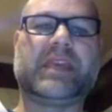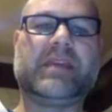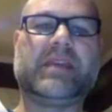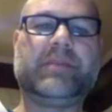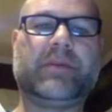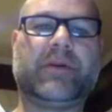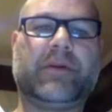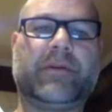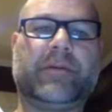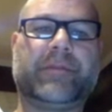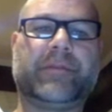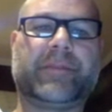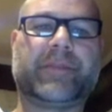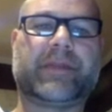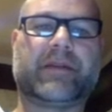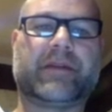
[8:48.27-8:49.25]

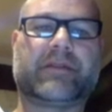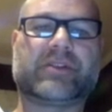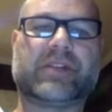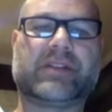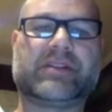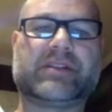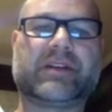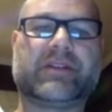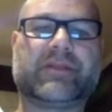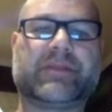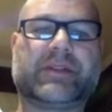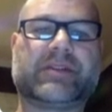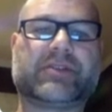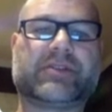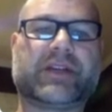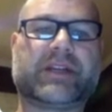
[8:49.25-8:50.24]
people, the Chinese
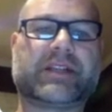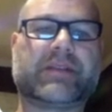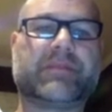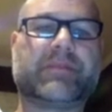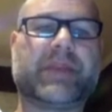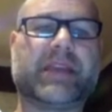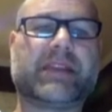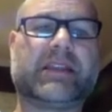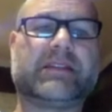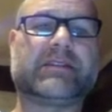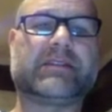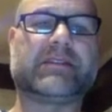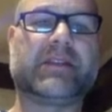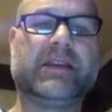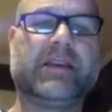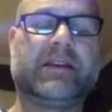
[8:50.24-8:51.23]
government, trying to make
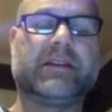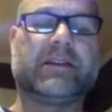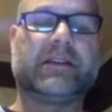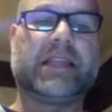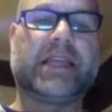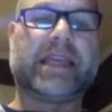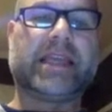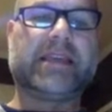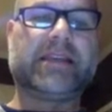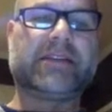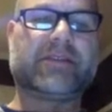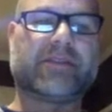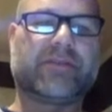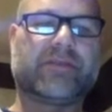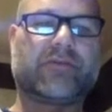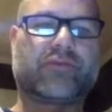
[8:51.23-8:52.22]
these
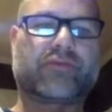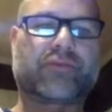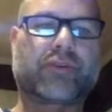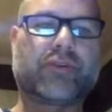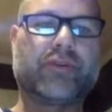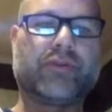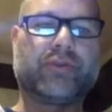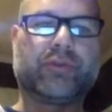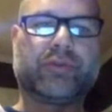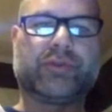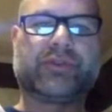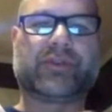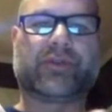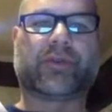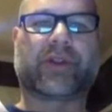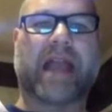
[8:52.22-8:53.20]
land
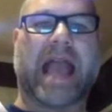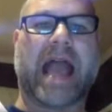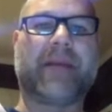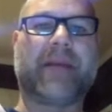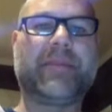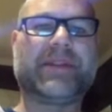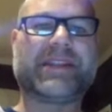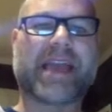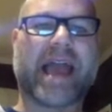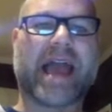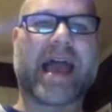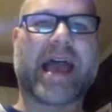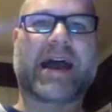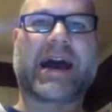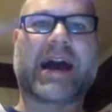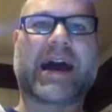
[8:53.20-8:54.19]
roads or
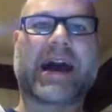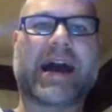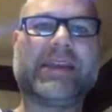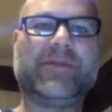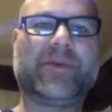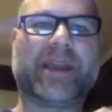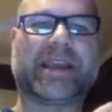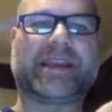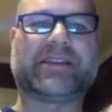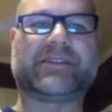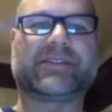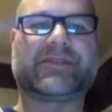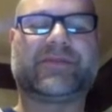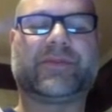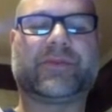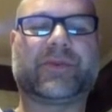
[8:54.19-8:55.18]
habitat
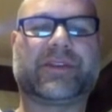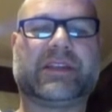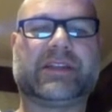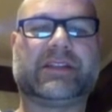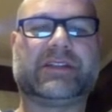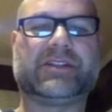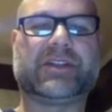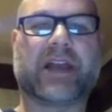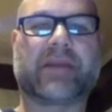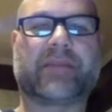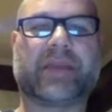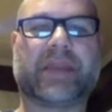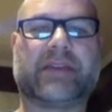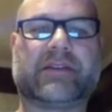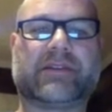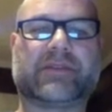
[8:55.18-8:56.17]
highways for the
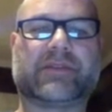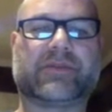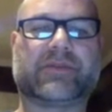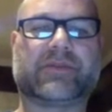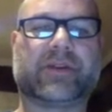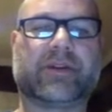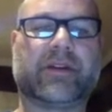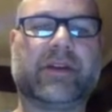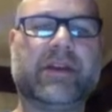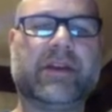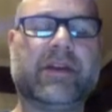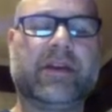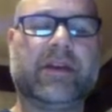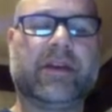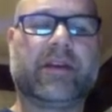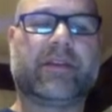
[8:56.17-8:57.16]
giant pandas,
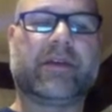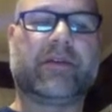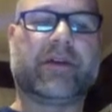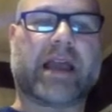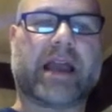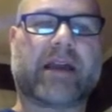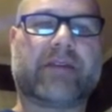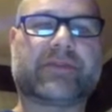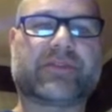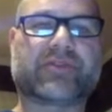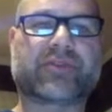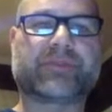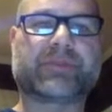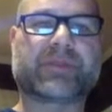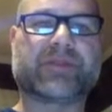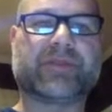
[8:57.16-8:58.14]
where they'll
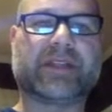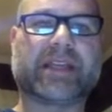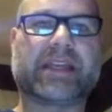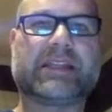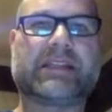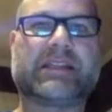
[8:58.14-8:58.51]
have strips of